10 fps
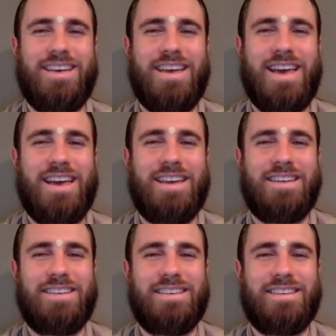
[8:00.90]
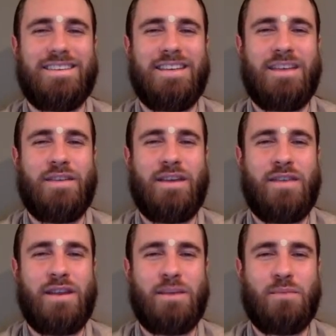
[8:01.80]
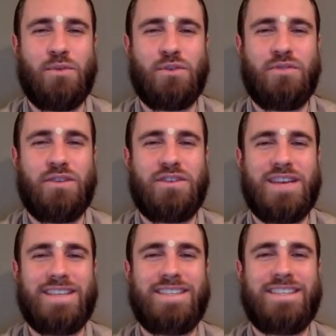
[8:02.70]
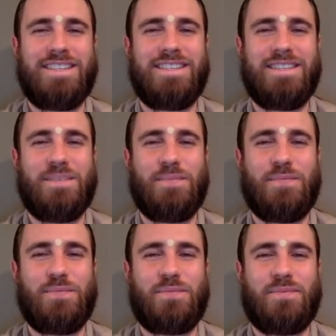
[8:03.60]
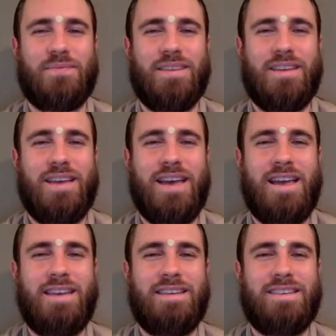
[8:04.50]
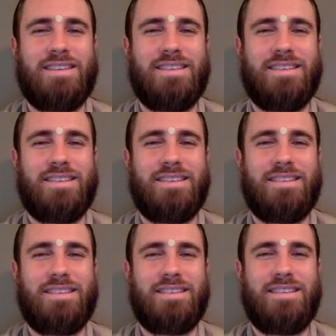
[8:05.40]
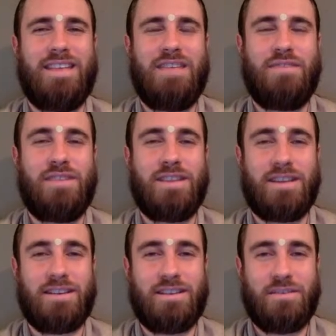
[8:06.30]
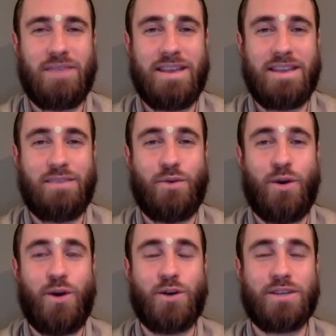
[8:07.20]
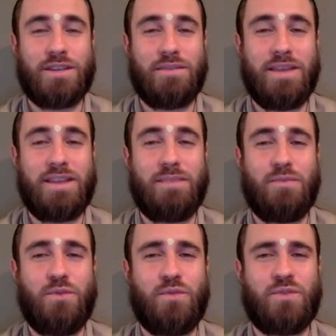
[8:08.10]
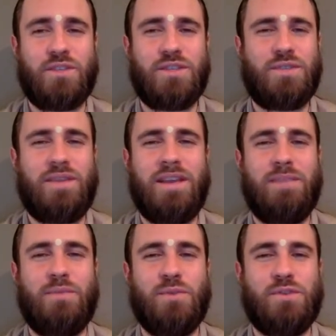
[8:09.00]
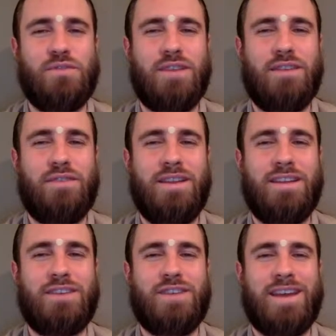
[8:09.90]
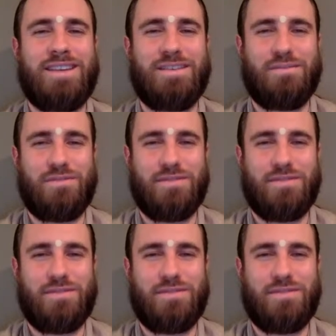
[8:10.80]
and they were wearing beautiful dresses. And even the way they walked, the way they moved was very beautiful and very attractive.